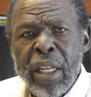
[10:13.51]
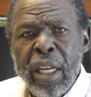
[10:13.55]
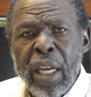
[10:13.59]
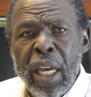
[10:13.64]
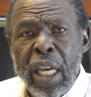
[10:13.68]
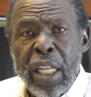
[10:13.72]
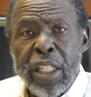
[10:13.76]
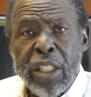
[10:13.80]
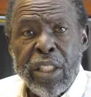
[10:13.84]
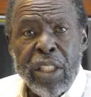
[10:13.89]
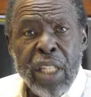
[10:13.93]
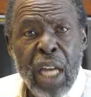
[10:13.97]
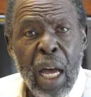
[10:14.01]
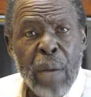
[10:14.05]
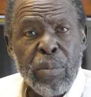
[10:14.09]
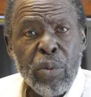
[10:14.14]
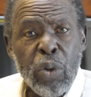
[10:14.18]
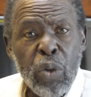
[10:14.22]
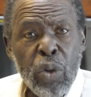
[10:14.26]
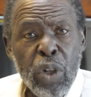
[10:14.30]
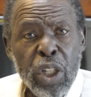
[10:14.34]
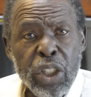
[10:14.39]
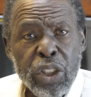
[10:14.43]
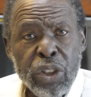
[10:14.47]
and stop
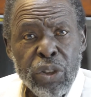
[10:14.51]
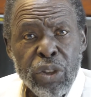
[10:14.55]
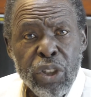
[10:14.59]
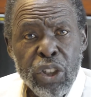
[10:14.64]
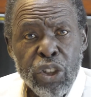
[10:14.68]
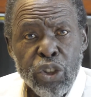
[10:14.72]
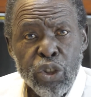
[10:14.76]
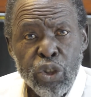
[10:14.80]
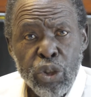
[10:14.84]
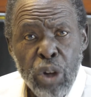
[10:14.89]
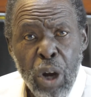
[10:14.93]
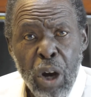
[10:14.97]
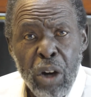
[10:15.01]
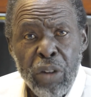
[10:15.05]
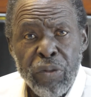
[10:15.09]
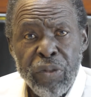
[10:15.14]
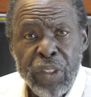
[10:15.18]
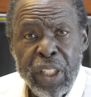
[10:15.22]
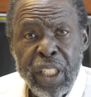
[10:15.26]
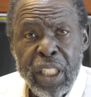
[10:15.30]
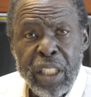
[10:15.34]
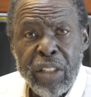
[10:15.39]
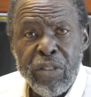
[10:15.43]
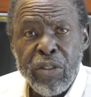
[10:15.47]
going to the trough
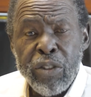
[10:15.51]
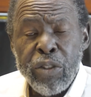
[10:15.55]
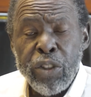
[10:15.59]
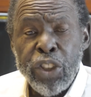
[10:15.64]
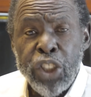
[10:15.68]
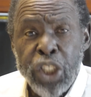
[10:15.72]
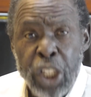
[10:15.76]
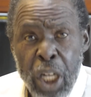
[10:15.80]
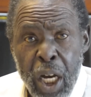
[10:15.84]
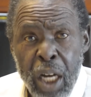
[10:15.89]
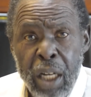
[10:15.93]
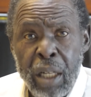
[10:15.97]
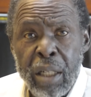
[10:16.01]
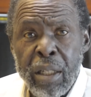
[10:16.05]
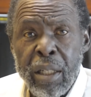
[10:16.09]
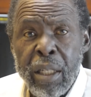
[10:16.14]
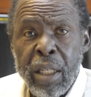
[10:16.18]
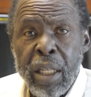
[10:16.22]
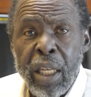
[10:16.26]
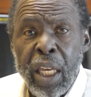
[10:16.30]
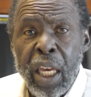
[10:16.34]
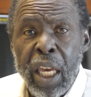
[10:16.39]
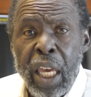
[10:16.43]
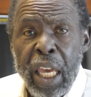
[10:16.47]
eating junk
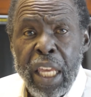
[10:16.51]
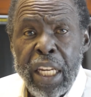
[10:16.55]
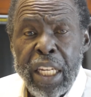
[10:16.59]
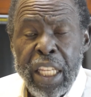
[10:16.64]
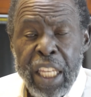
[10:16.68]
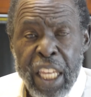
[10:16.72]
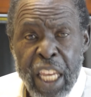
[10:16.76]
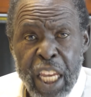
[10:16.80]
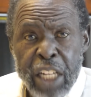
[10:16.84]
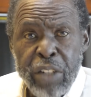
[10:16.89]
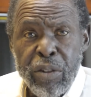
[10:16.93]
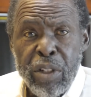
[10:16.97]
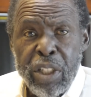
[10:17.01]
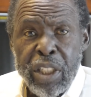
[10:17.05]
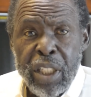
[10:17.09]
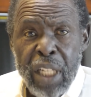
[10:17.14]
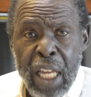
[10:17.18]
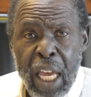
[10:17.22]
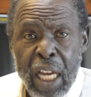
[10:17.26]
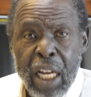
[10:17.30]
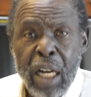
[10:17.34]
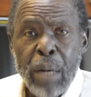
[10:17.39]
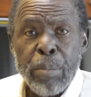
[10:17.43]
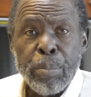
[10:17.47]
and ignorance
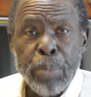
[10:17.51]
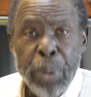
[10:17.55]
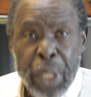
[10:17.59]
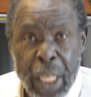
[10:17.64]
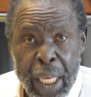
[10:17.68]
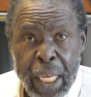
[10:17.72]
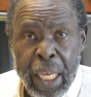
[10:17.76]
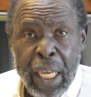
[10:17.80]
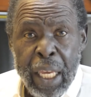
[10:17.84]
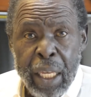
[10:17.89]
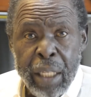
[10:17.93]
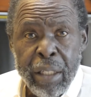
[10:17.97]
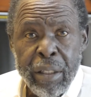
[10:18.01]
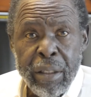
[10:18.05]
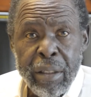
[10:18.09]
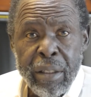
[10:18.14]
like a pig